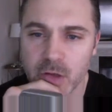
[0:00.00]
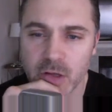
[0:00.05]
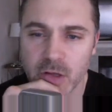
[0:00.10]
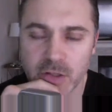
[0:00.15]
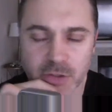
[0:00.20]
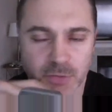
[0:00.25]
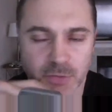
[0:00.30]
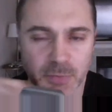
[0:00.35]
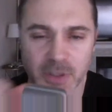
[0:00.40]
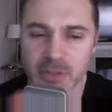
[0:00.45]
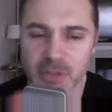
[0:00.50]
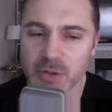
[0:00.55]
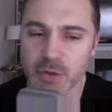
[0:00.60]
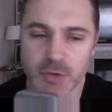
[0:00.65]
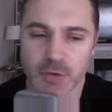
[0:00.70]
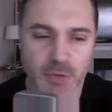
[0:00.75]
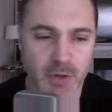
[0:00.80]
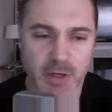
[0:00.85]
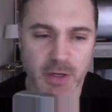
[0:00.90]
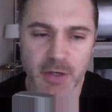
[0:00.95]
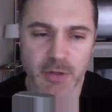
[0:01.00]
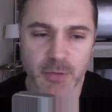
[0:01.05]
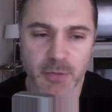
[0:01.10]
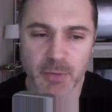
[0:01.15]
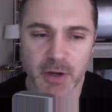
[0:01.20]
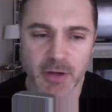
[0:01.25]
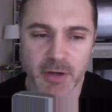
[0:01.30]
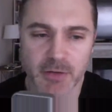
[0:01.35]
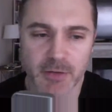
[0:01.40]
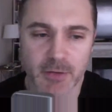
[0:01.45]
just make sure you're training your
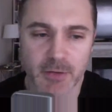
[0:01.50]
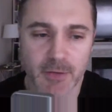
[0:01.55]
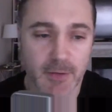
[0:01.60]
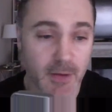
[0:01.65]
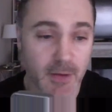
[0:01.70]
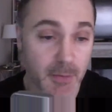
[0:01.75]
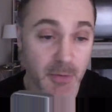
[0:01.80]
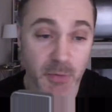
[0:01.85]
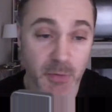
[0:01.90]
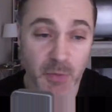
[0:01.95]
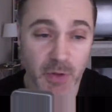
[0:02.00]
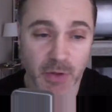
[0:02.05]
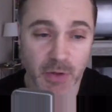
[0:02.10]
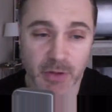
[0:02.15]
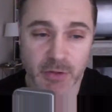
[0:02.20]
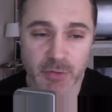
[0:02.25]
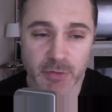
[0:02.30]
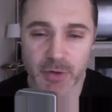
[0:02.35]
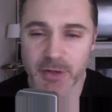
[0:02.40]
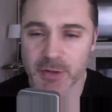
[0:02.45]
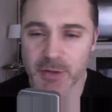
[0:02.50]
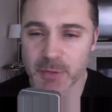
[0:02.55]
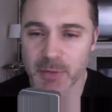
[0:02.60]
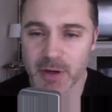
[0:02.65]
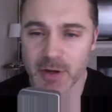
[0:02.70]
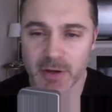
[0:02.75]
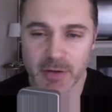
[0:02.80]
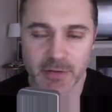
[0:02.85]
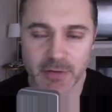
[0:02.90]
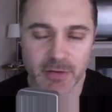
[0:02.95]
mind. I mean, really, train your
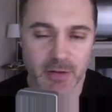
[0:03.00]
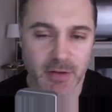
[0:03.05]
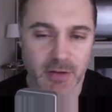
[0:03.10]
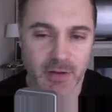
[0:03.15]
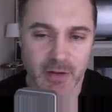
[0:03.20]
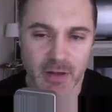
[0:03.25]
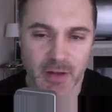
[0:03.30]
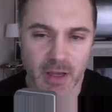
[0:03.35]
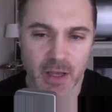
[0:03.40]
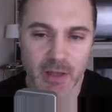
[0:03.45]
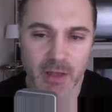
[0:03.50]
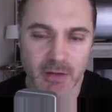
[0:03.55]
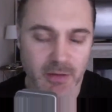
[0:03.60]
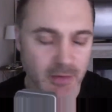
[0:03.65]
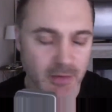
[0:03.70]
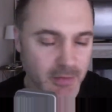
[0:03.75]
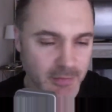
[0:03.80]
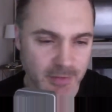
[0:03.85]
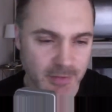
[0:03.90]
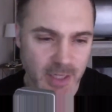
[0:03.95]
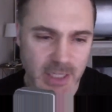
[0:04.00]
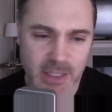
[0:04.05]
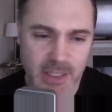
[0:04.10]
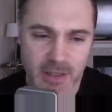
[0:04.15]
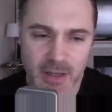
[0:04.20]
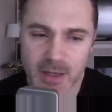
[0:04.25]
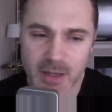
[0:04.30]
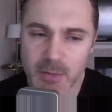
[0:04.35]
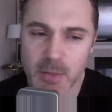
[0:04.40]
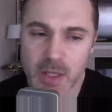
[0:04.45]
mind and take the
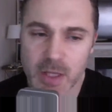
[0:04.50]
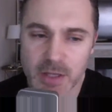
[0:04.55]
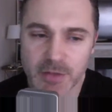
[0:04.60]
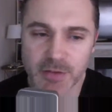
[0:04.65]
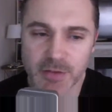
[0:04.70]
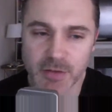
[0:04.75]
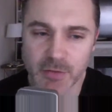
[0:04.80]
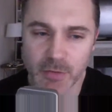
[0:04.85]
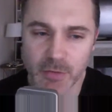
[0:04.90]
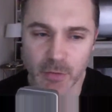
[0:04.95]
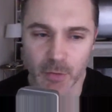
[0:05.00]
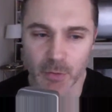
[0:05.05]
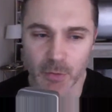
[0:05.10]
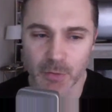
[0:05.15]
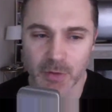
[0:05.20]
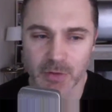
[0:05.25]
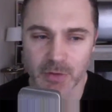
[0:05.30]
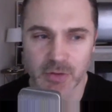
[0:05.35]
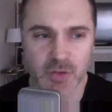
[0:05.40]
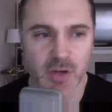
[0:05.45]
game easy too, because you